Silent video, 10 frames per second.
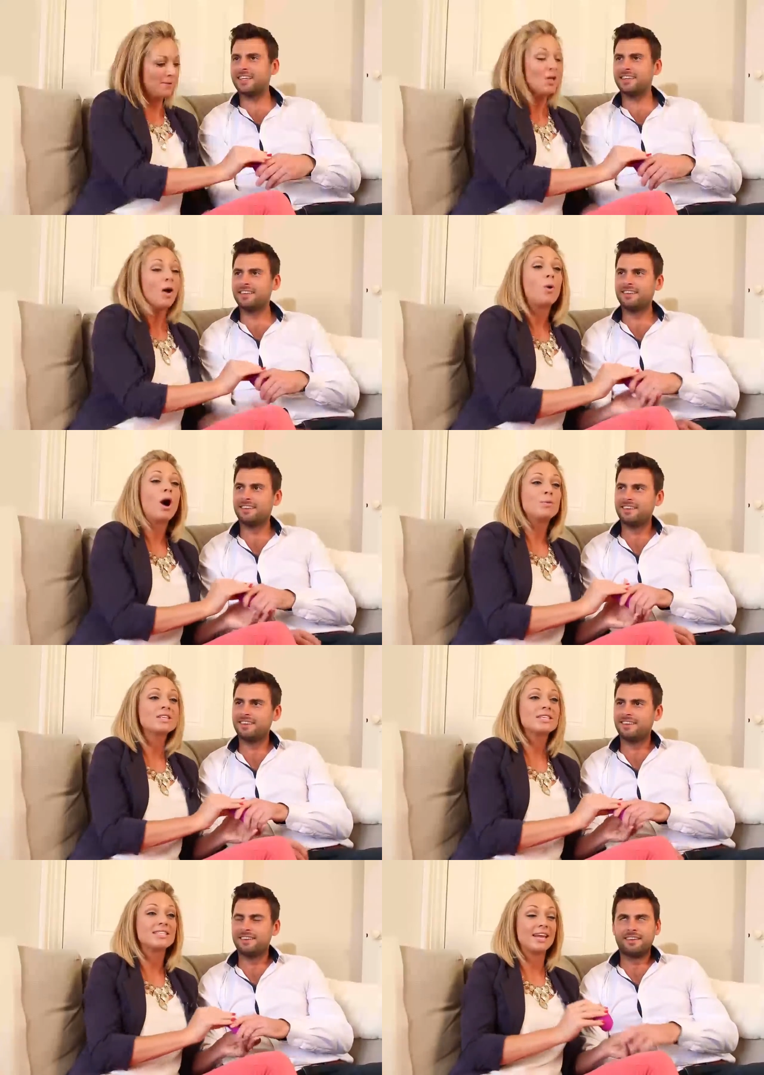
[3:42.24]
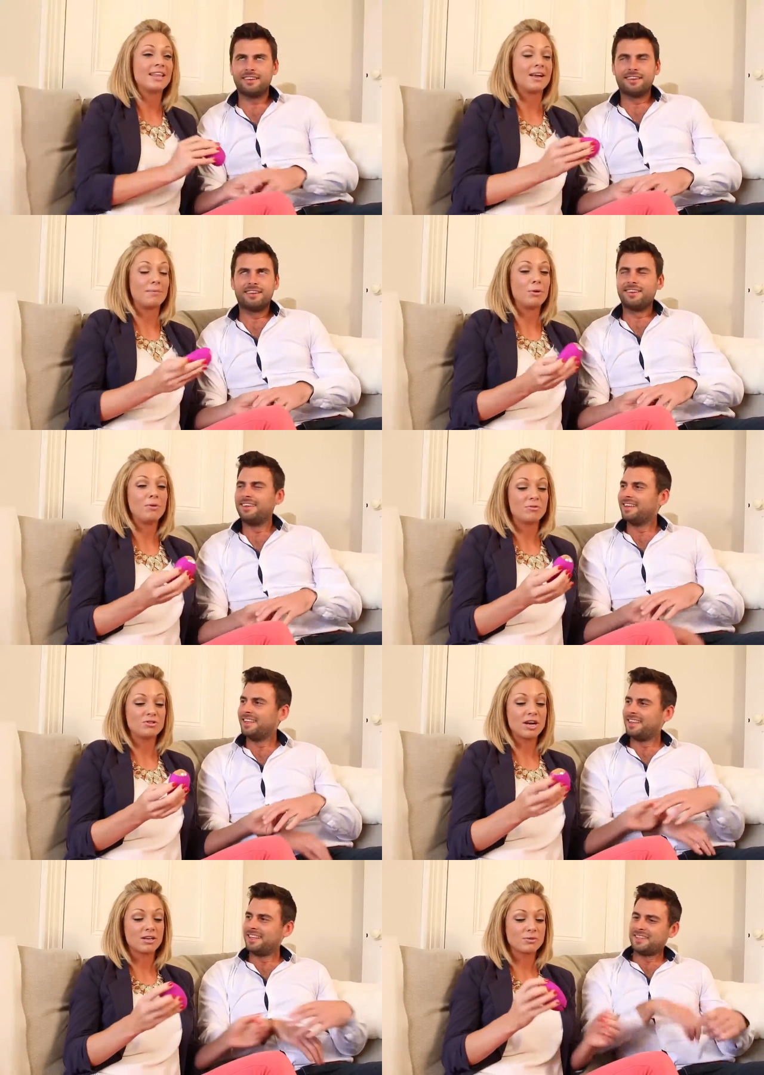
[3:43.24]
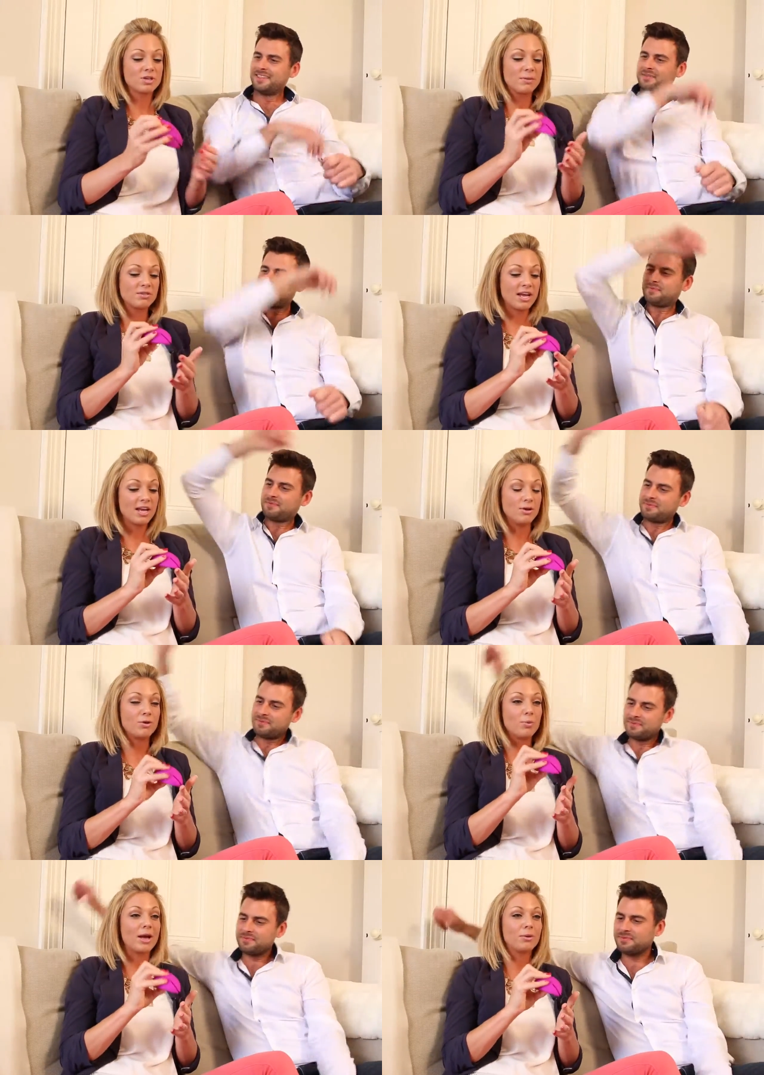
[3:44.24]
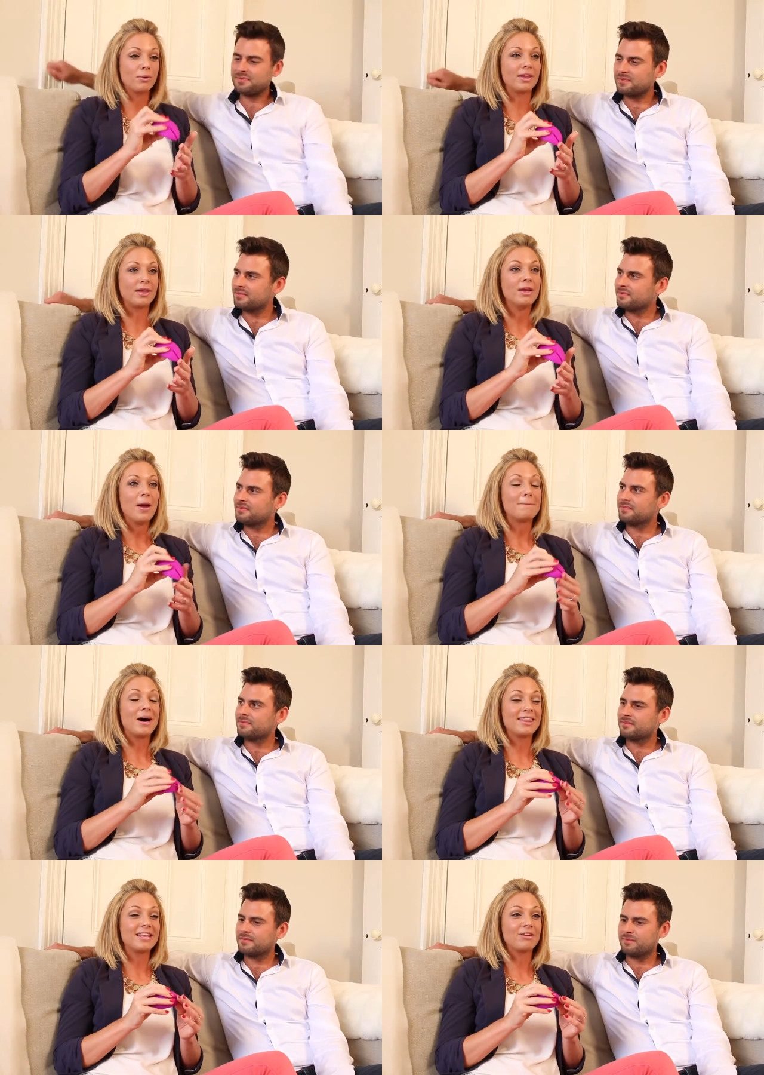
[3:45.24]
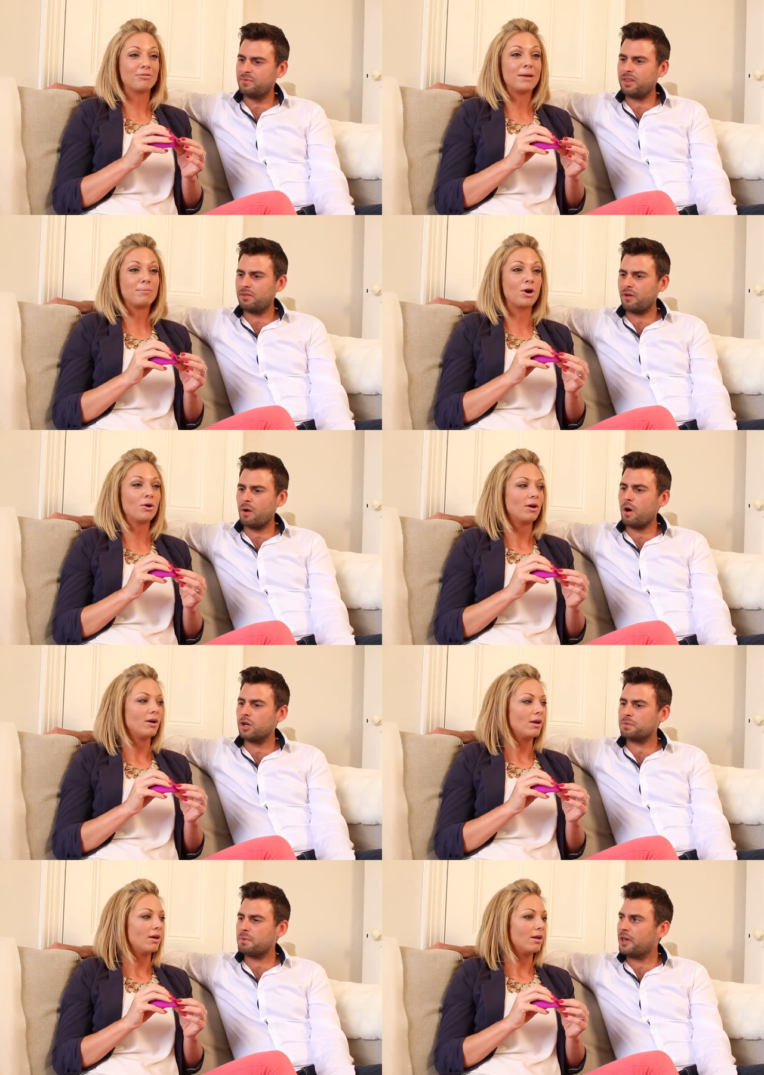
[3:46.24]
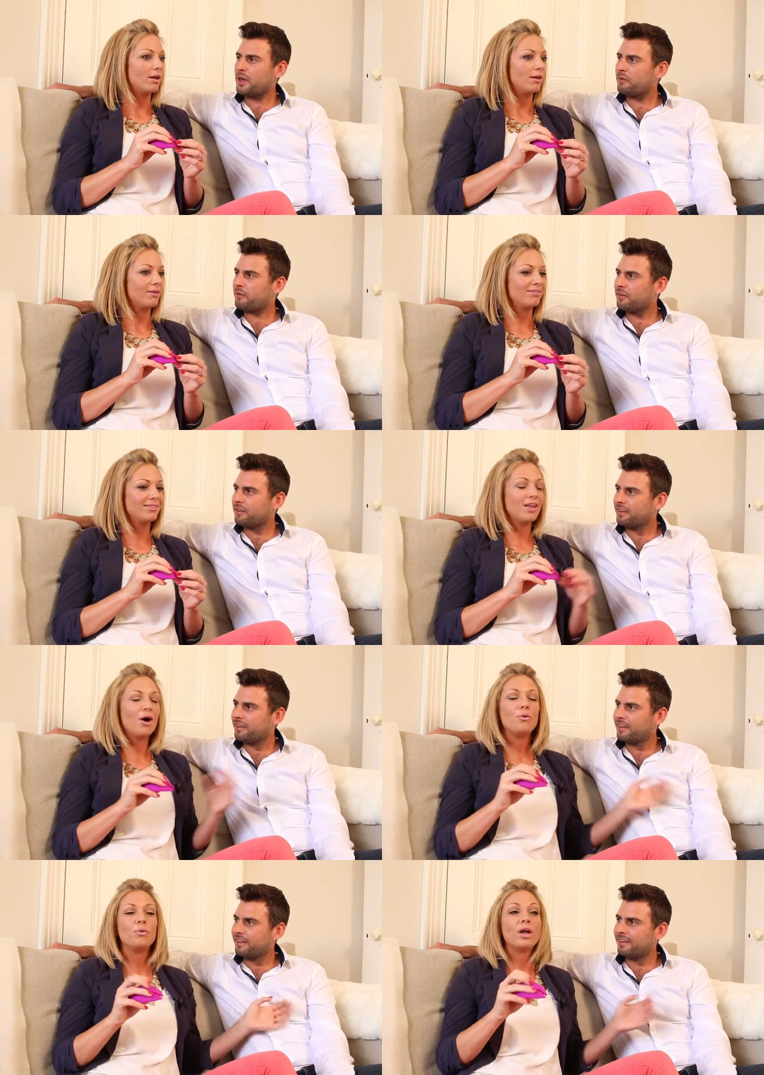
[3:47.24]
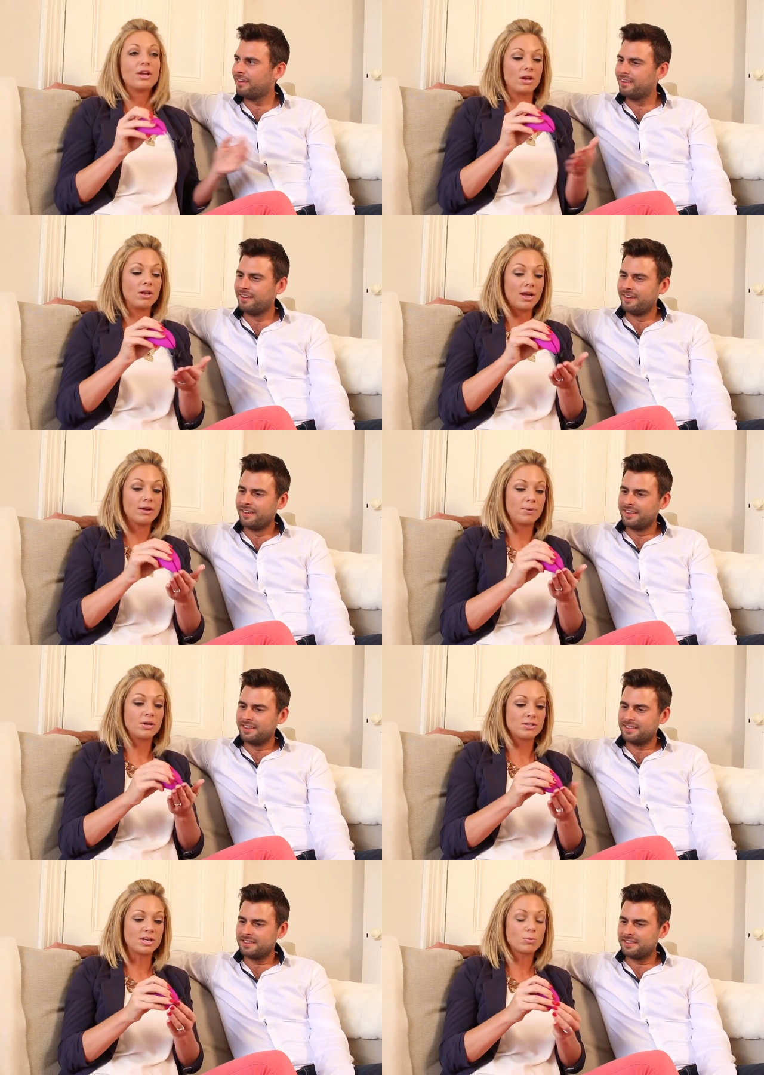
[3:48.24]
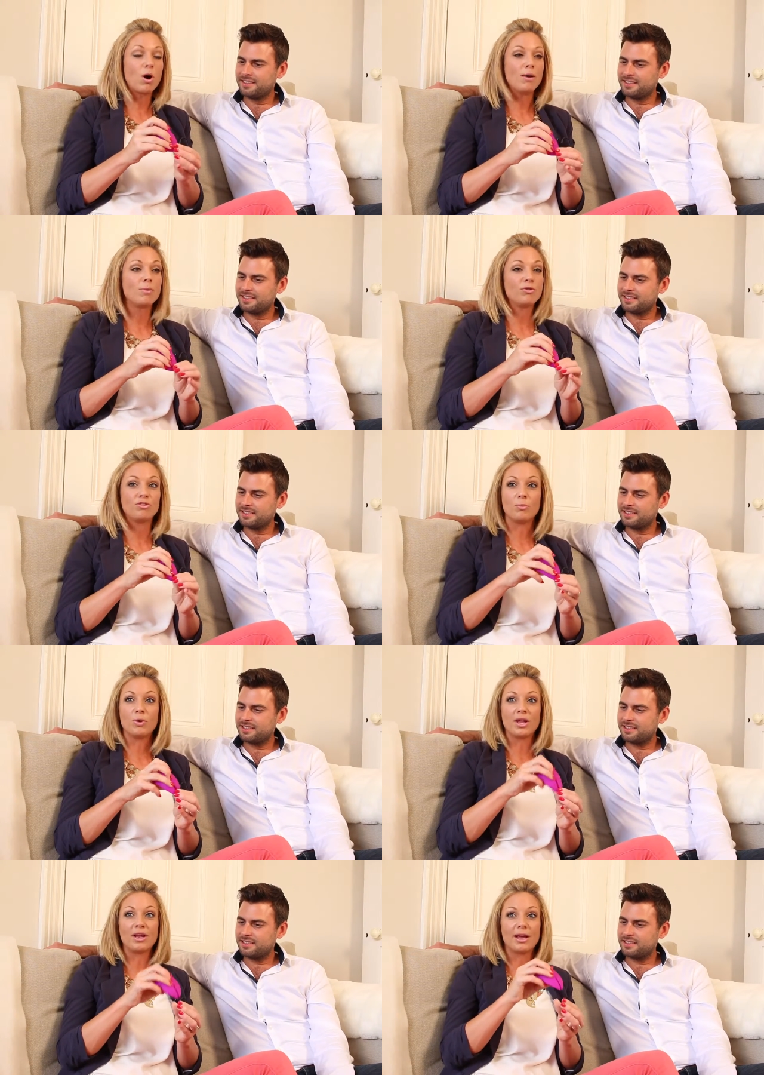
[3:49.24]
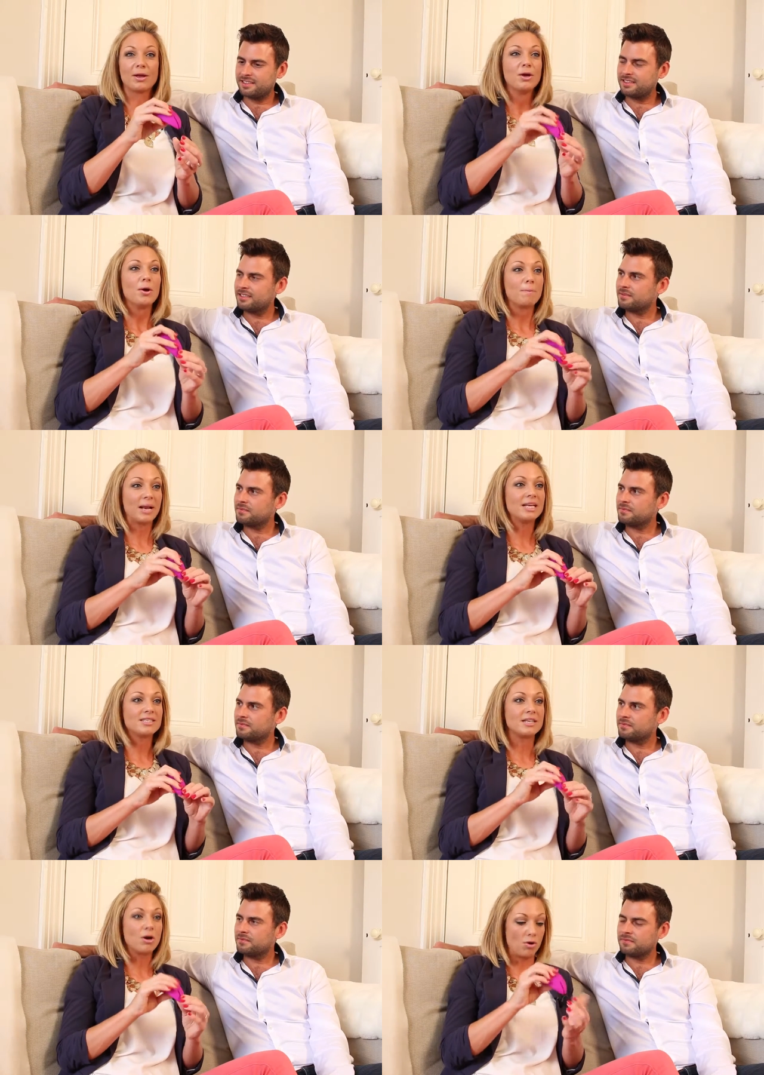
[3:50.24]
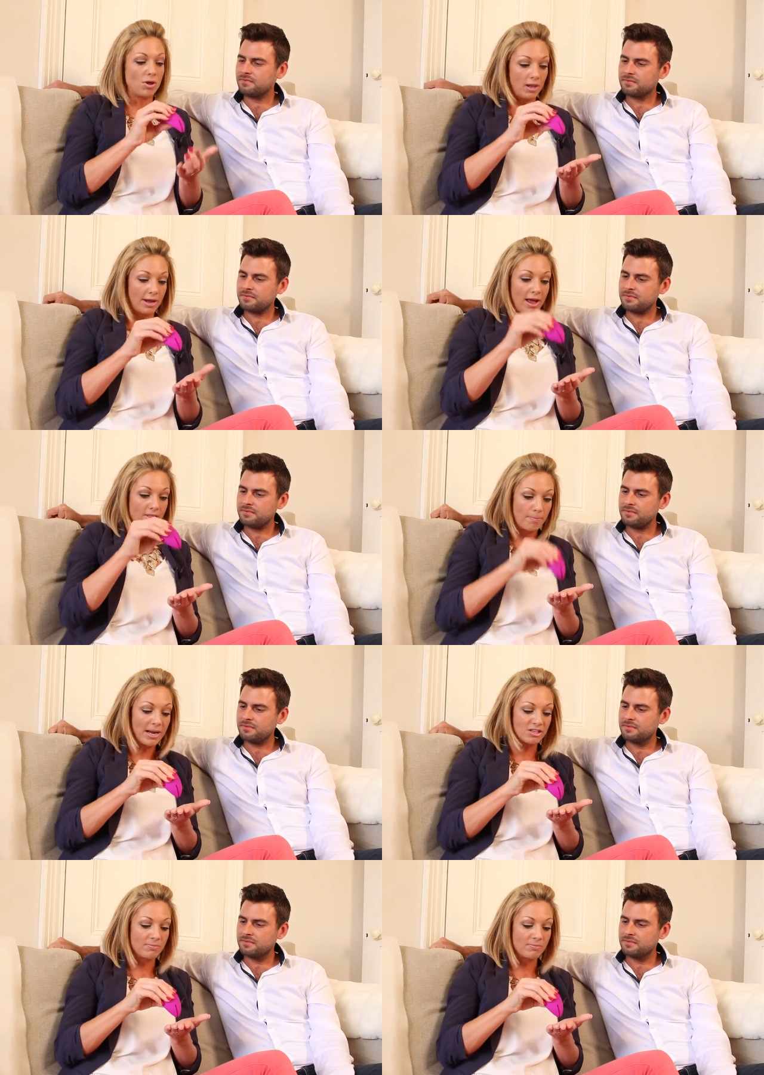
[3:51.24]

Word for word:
Speaker 1: What I was going to say then, like, put me off my track because I was going to say you could wank with it, but I think that's really.
Speaker 2: Wait, what Smurf?
Speaker 1: No, like, like because that's what I was doing with it, like placing it like at the base of my